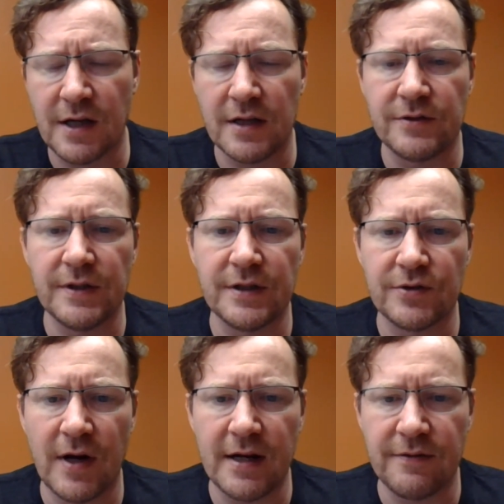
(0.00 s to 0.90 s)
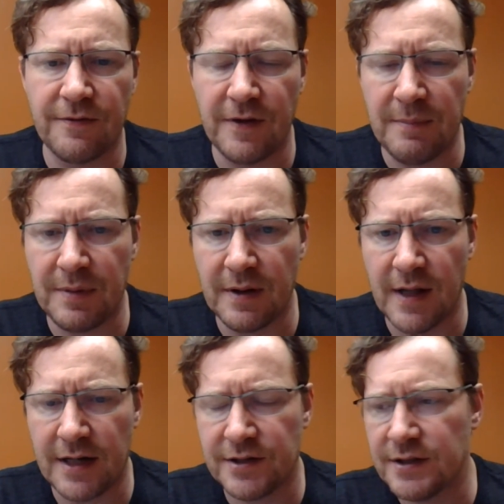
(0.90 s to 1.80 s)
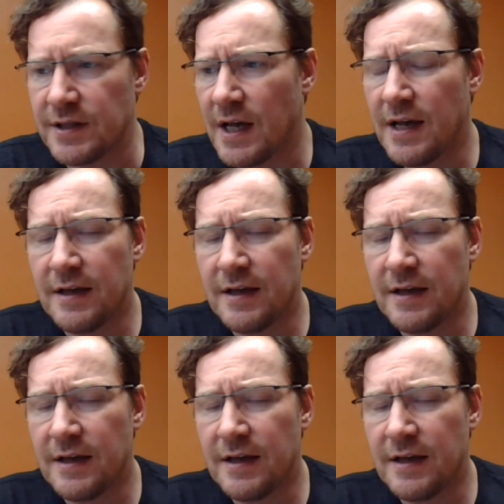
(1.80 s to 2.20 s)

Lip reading: country, to try to flip elections.